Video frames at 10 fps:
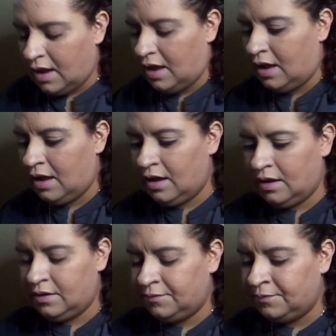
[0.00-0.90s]
And,
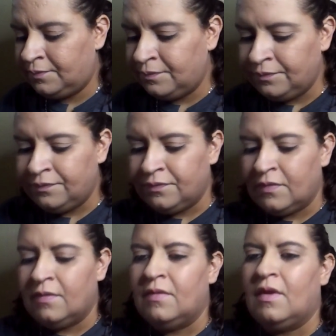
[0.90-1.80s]

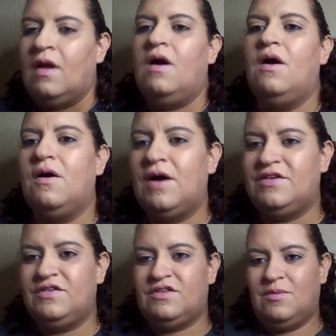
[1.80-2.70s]
oh, I
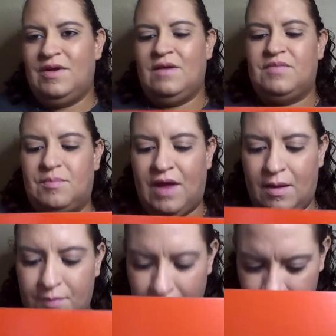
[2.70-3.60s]
just opened up the
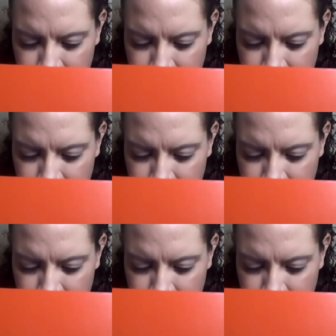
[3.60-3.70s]
paper,